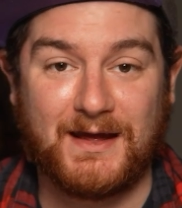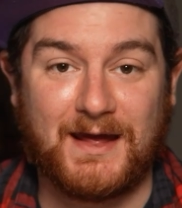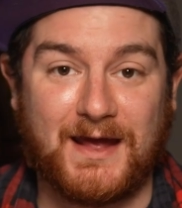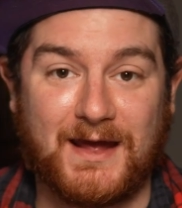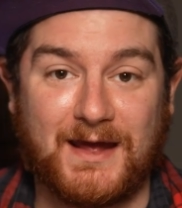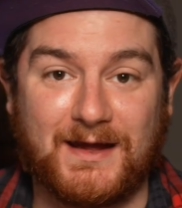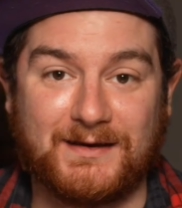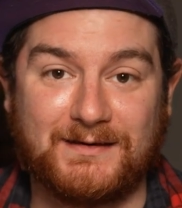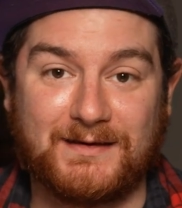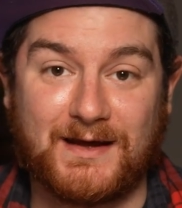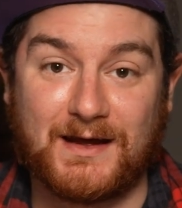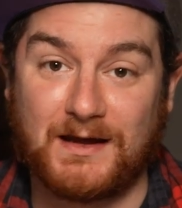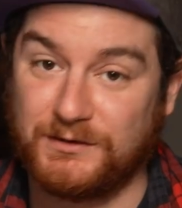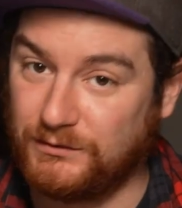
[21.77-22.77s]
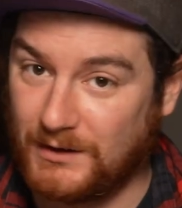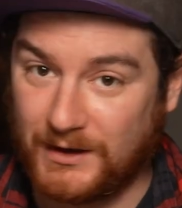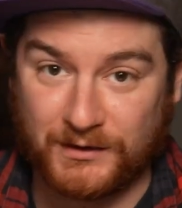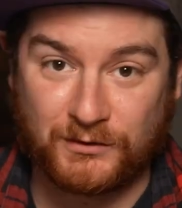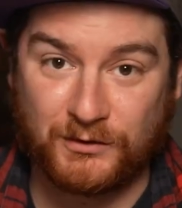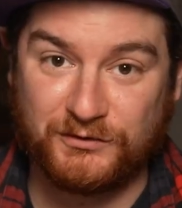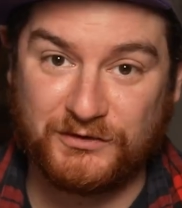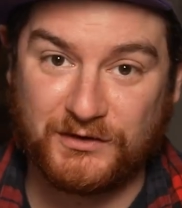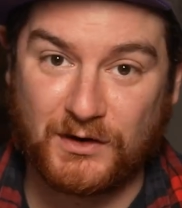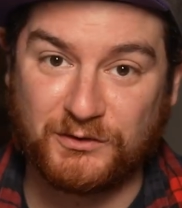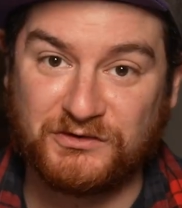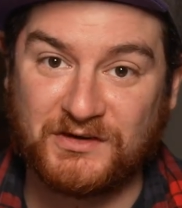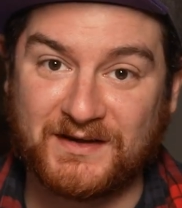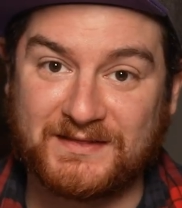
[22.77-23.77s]
And I encourage you to go
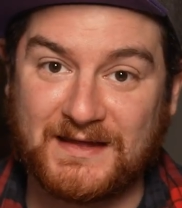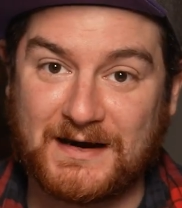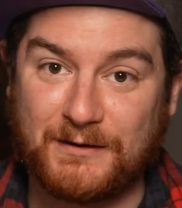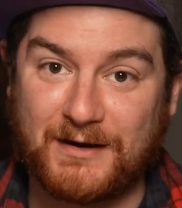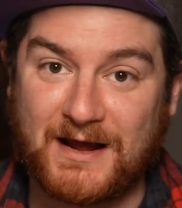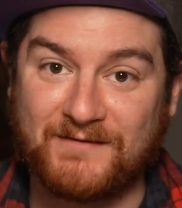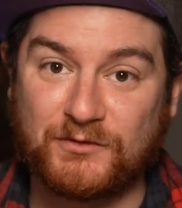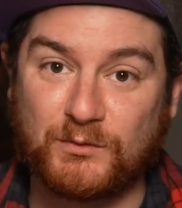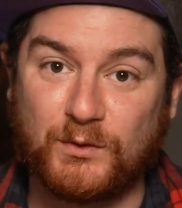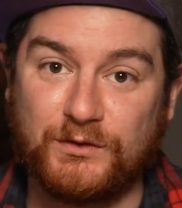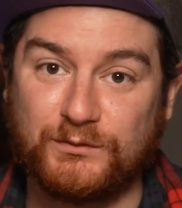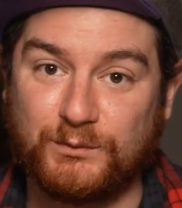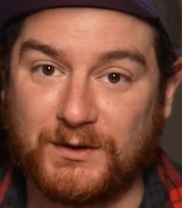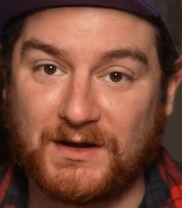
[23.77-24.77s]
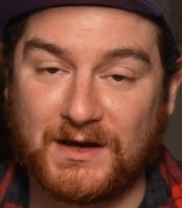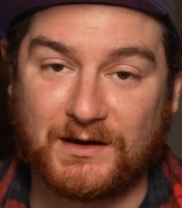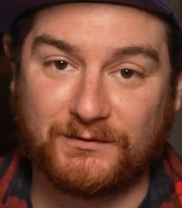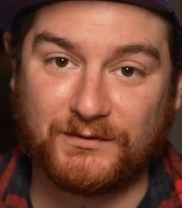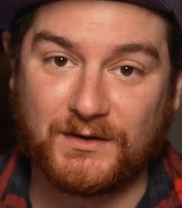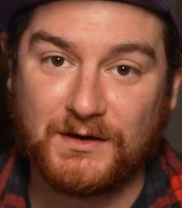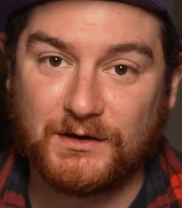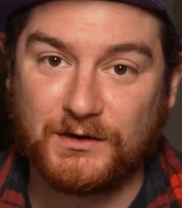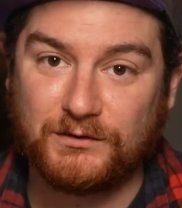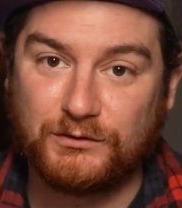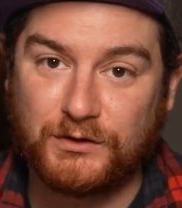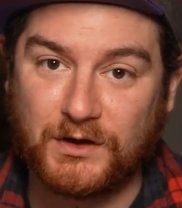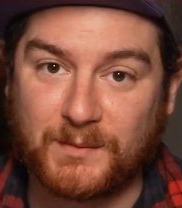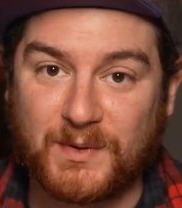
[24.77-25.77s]
check that out afterwards. We kind of
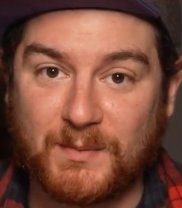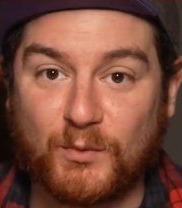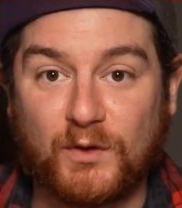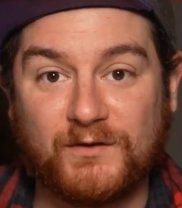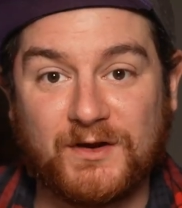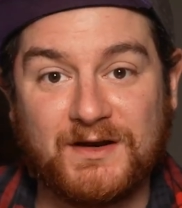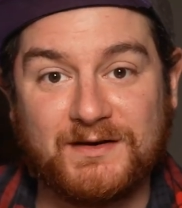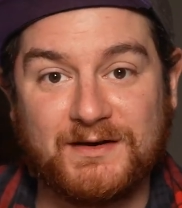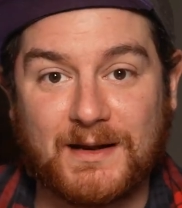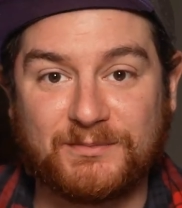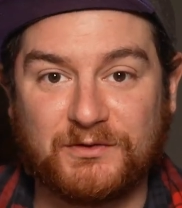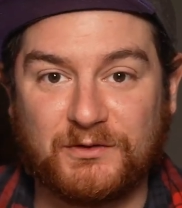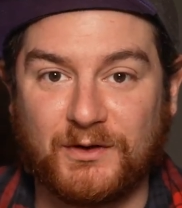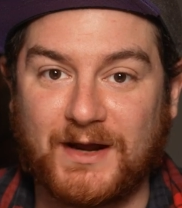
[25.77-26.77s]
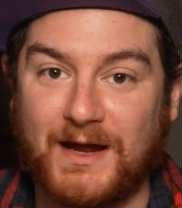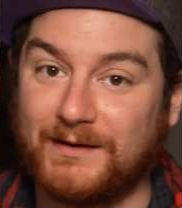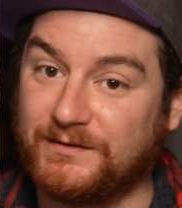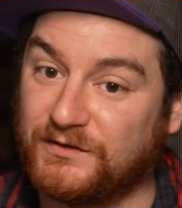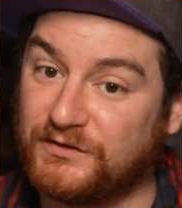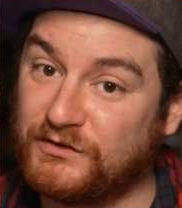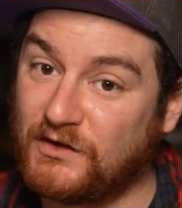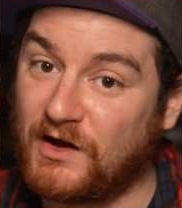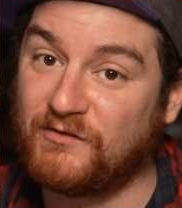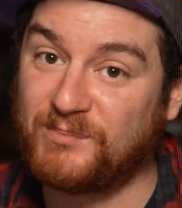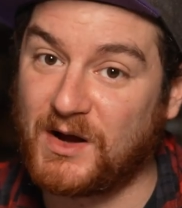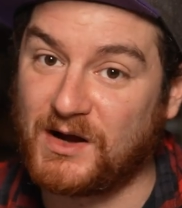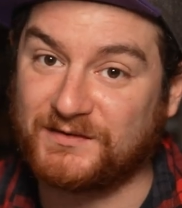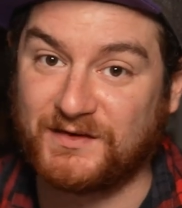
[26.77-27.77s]
took a bit more in-depth look at the
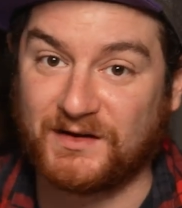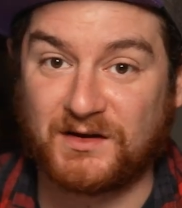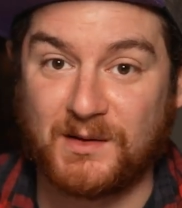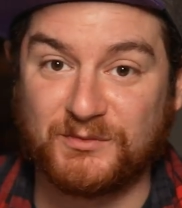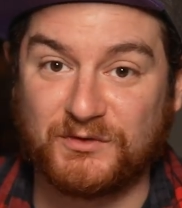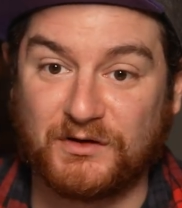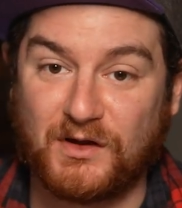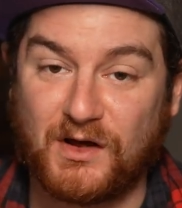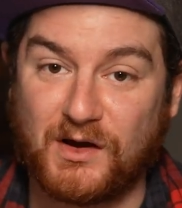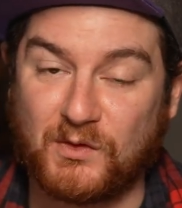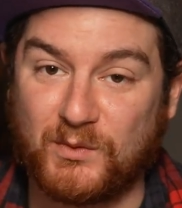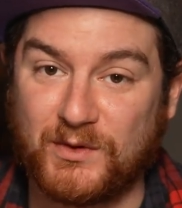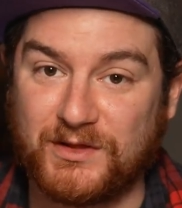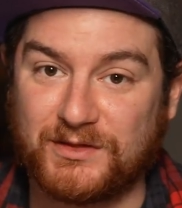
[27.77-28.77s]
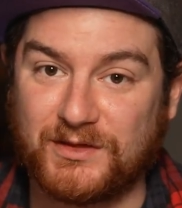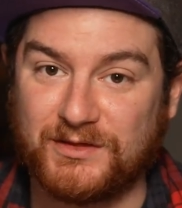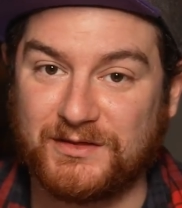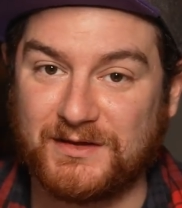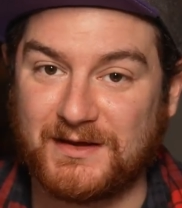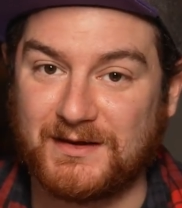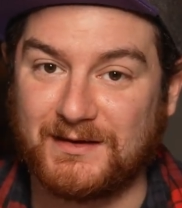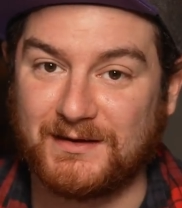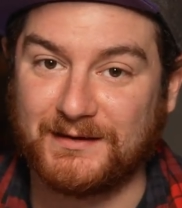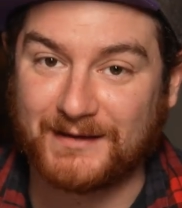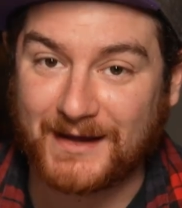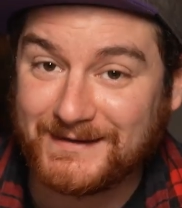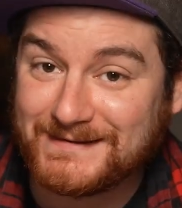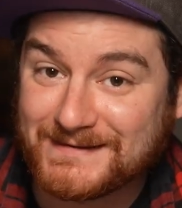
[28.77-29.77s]
softbox that comes along with the
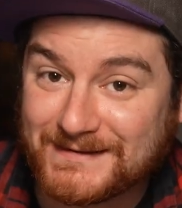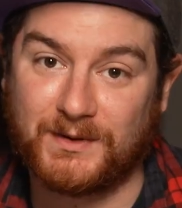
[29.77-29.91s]
light.